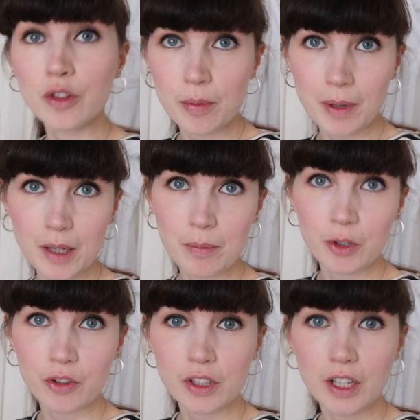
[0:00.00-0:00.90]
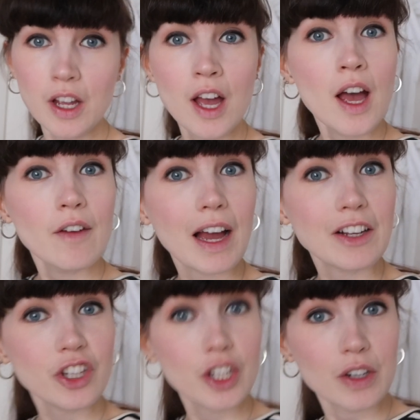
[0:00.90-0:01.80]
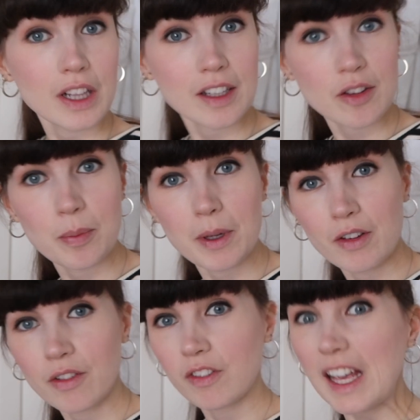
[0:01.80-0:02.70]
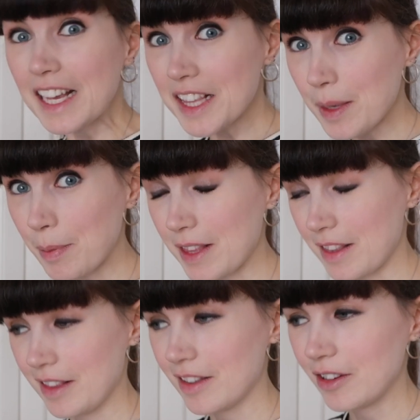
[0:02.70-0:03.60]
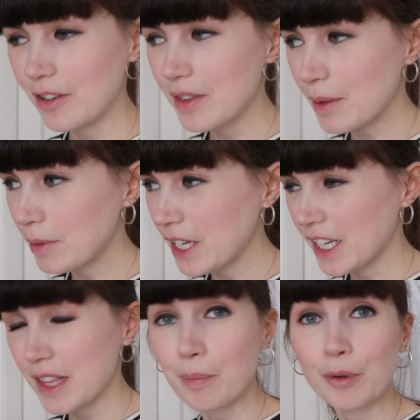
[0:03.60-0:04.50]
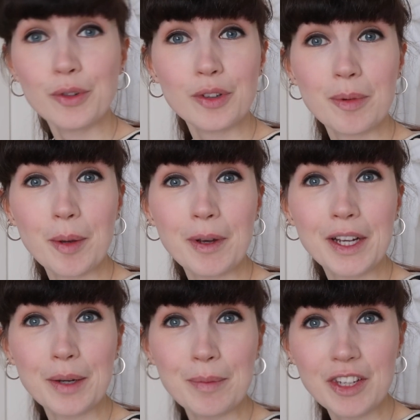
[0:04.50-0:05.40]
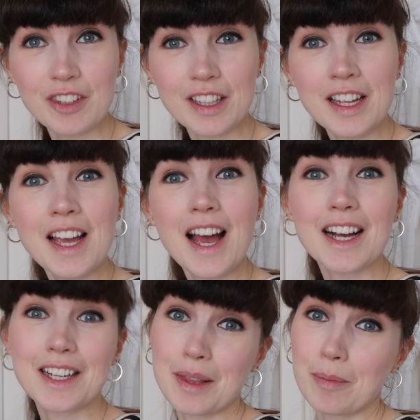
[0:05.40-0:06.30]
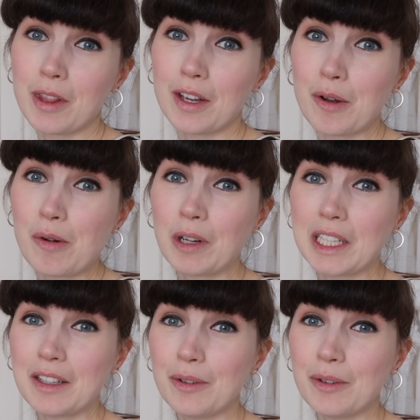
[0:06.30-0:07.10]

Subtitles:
onto my computer now. I actually got a little bit of Etsy business to do. Somebody has approached me about a commission, a customer that I already